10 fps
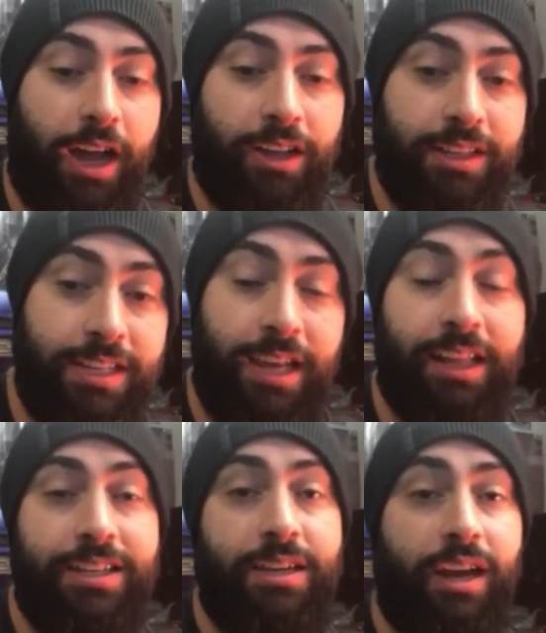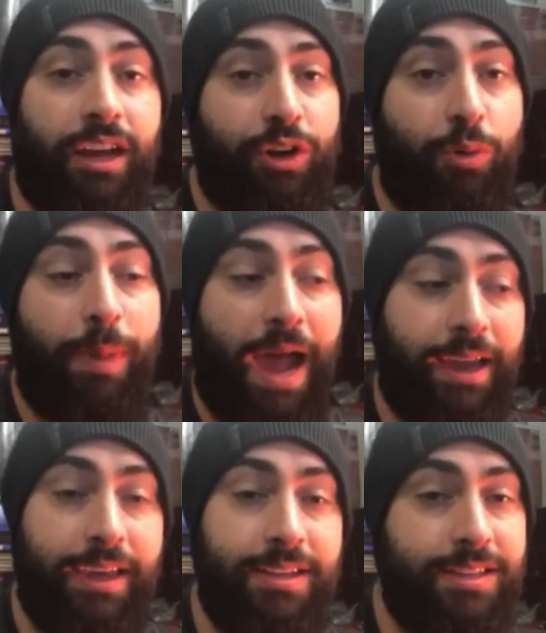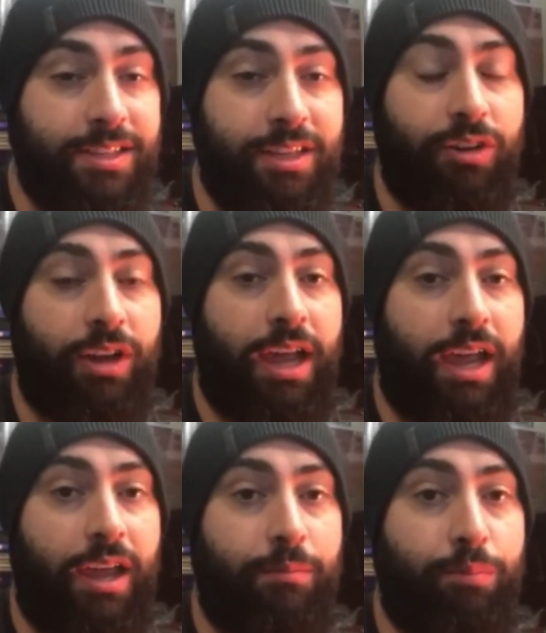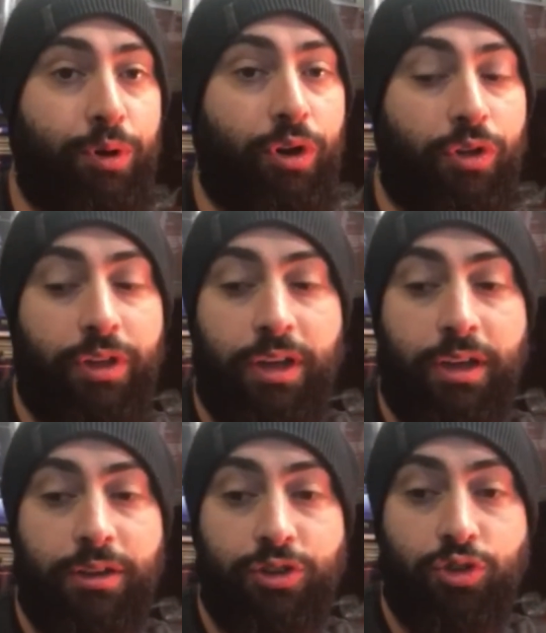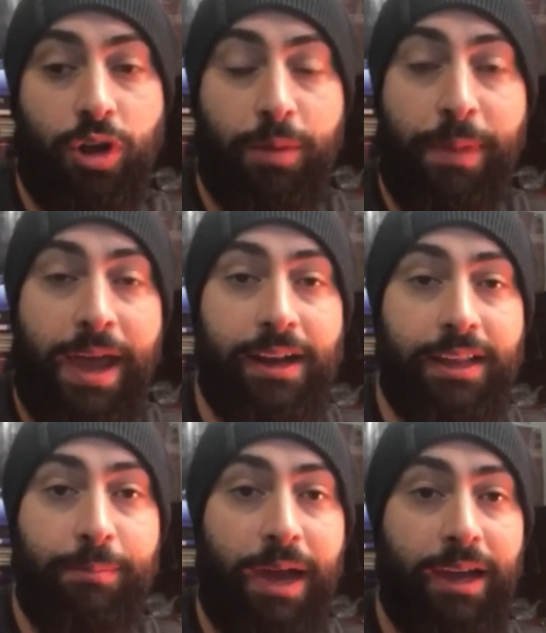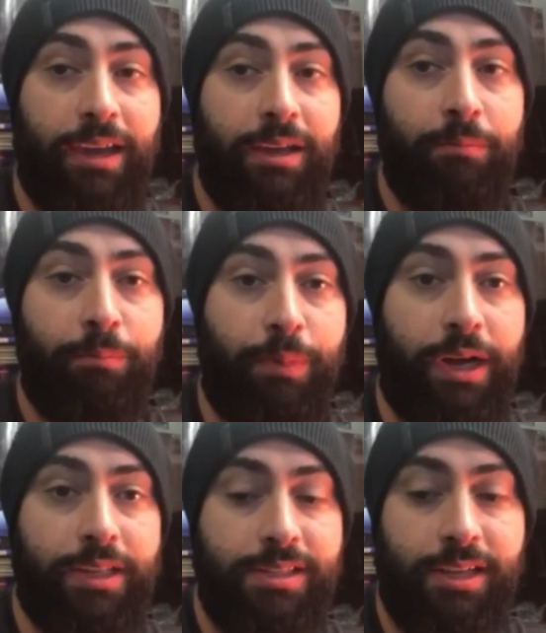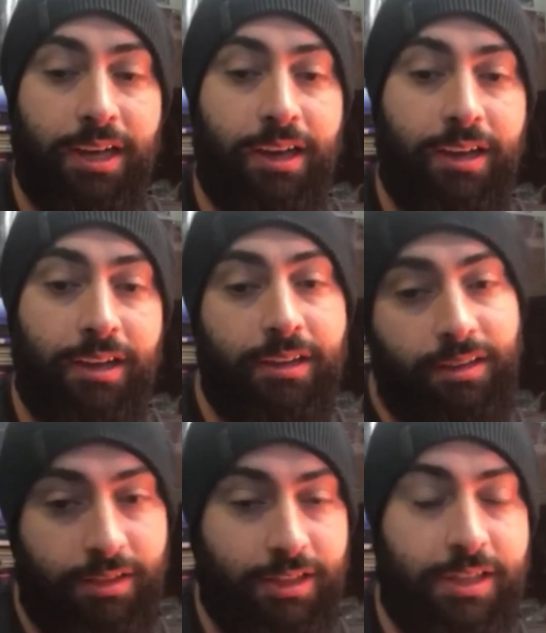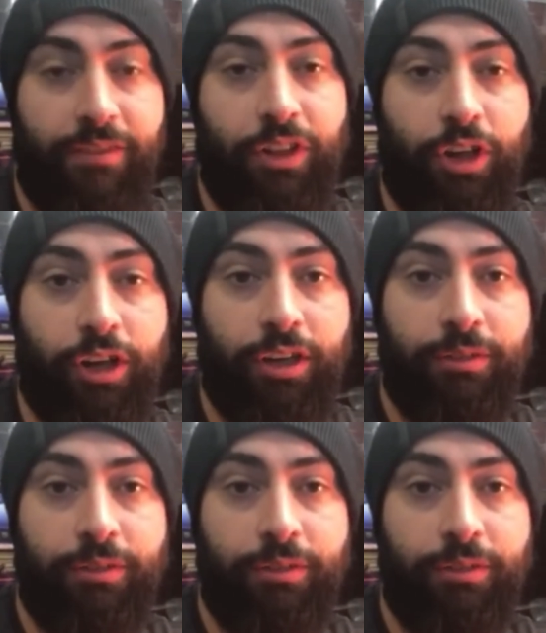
I got the taillights in. I got to go back in still and put all the trunk paneling back in, but let's have a look.